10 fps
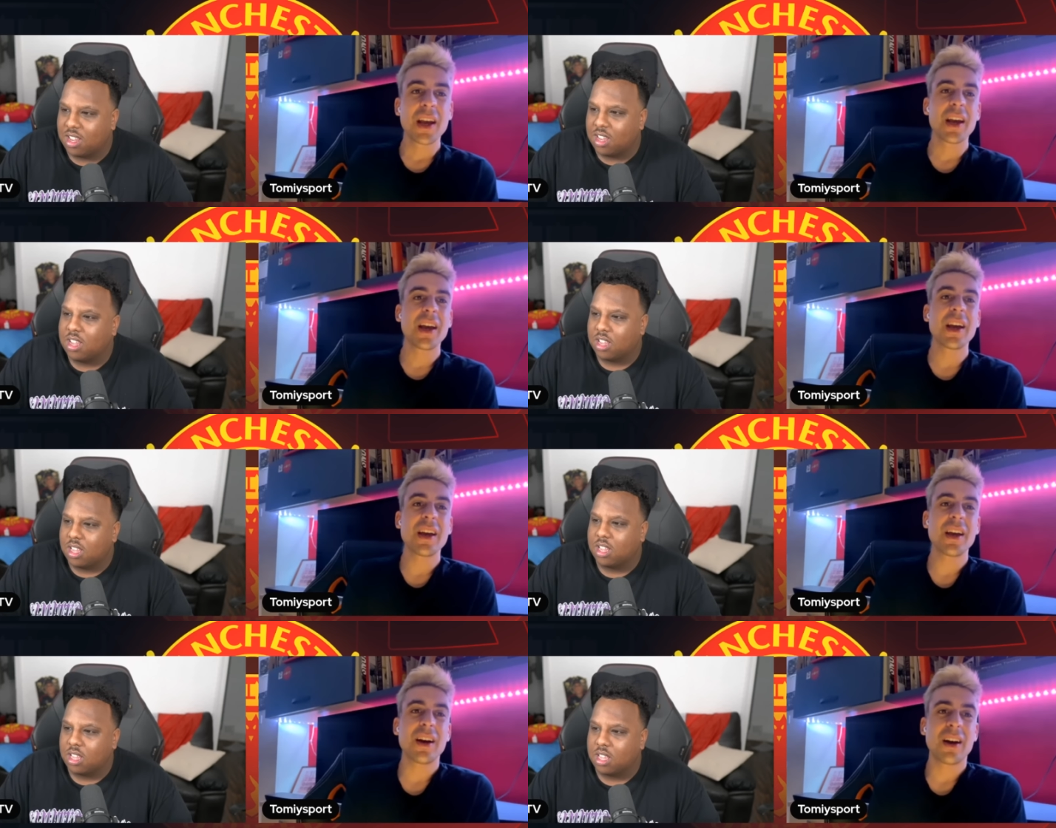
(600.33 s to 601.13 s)

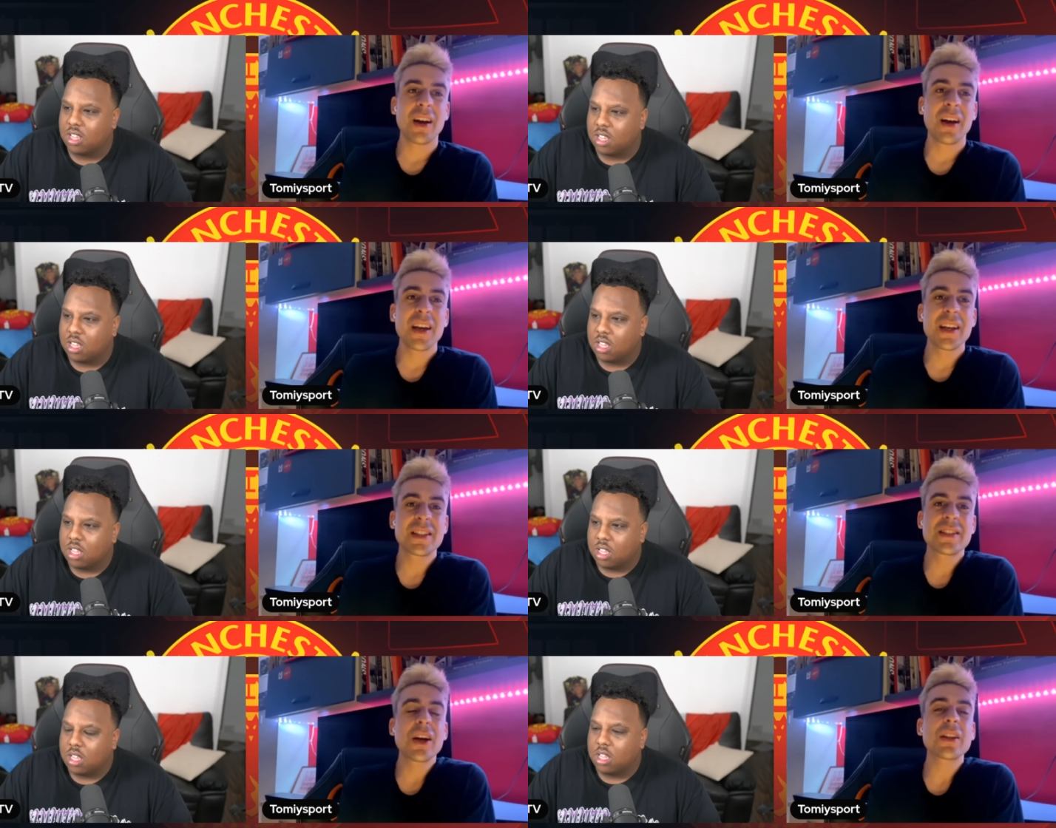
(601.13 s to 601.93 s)
Speaker 1: Eh, uh, uh,
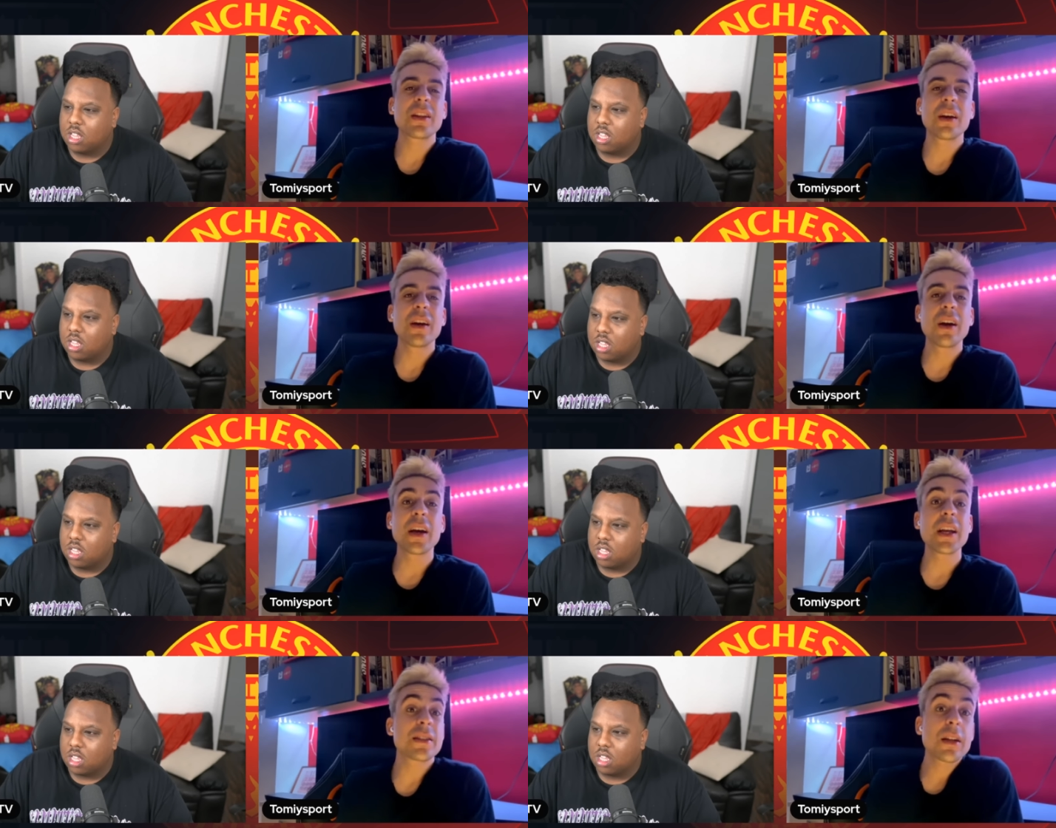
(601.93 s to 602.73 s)
it's not
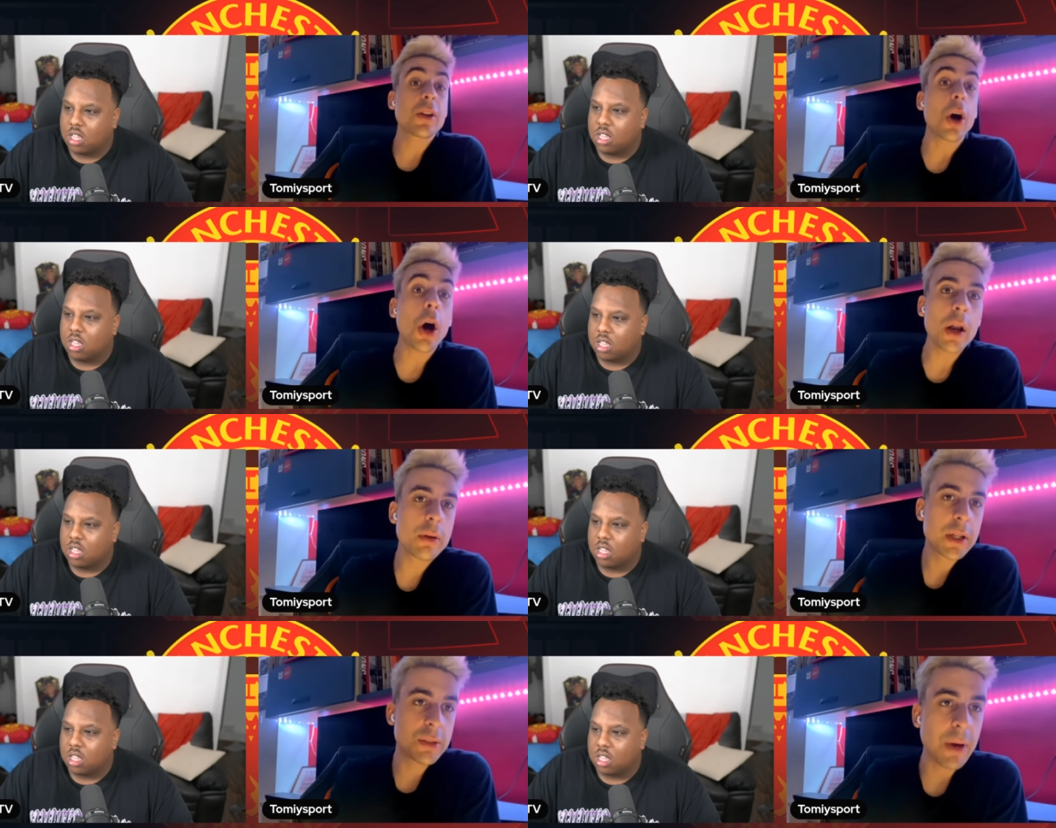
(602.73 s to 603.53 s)
the it's not
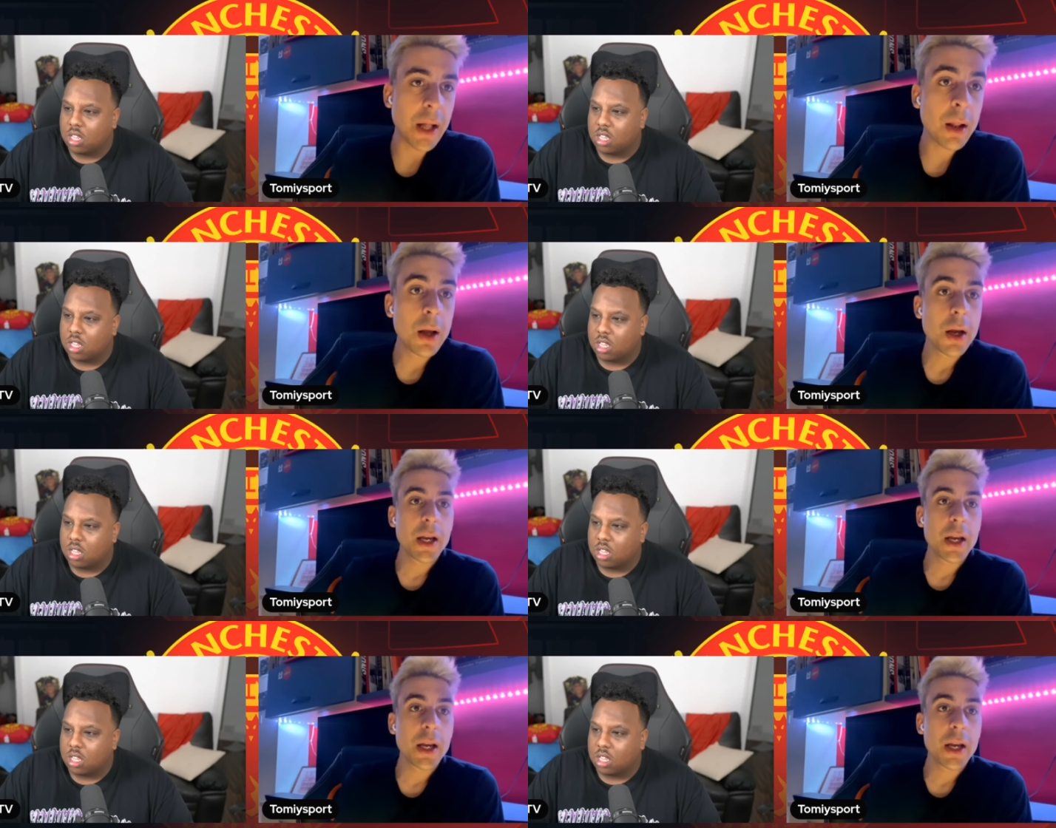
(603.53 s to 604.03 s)
island as well.